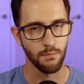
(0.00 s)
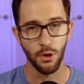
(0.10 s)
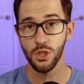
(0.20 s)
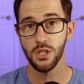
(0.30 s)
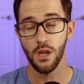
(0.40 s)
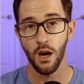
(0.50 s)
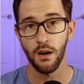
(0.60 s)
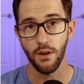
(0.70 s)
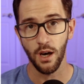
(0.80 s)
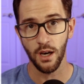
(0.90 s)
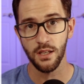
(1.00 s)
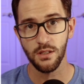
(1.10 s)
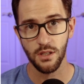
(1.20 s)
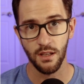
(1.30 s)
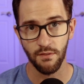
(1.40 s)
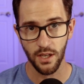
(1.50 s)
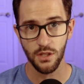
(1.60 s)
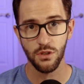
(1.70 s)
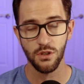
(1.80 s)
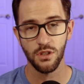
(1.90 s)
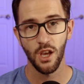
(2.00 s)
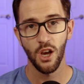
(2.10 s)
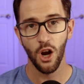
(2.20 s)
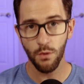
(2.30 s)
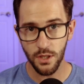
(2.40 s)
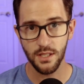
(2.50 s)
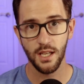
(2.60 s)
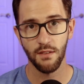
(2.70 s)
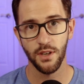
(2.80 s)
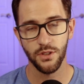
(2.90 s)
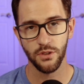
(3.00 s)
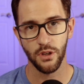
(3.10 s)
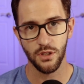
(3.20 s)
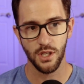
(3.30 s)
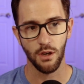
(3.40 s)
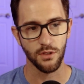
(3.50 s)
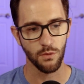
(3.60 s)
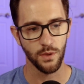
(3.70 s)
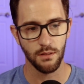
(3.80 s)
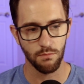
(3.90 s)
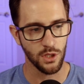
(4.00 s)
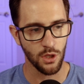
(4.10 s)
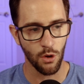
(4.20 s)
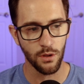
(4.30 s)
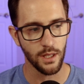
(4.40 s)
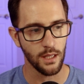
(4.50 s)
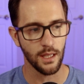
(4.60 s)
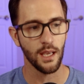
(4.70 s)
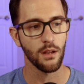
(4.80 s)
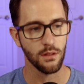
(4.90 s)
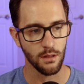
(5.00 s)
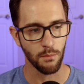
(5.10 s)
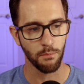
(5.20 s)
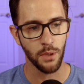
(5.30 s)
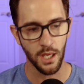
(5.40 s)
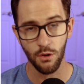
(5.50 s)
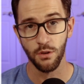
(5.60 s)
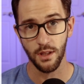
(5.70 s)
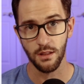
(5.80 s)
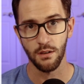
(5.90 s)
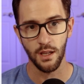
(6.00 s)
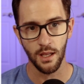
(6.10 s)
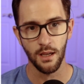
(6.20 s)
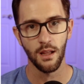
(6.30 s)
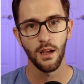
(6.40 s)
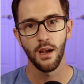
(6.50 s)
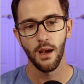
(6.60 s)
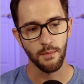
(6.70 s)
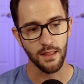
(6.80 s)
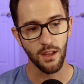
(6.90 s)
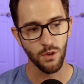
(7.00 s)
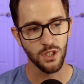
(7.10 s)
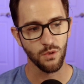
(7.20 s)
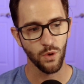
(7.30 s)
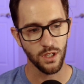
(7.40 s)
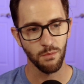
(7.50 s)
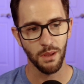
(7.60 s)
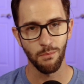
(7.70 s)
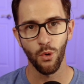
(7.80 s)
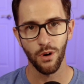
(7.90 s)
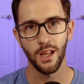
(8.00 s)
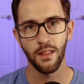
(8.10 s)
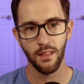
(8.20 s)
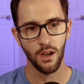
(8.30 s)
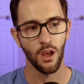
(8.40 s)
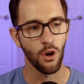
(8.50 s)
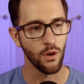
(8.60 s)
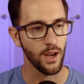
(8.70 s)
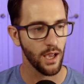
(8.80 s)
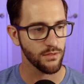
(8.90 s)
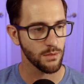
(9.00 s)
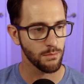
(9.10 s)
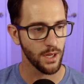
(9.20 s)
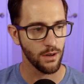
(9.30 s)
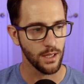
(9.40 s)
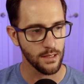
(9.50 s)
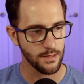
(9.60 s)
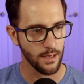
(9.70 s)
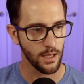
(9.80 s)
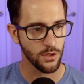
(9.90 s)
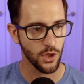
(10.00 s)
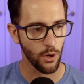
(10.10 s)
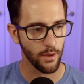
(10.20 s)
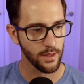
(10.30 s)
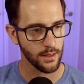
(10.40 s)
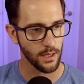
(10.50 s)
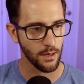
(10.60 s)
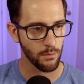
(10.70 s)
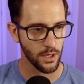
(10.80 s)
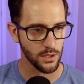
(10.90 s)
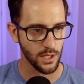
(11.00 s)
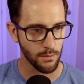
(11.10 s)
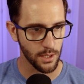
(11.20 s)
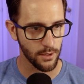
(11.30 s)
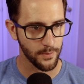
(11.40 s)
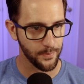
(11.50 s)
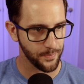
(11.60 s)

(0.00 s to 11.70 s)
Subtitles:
Most of us investors are real estate investors ourselves. So we totally get the pickle that they're in. I think we just want to be more in the know and have some better insight. So I think they did a better job here.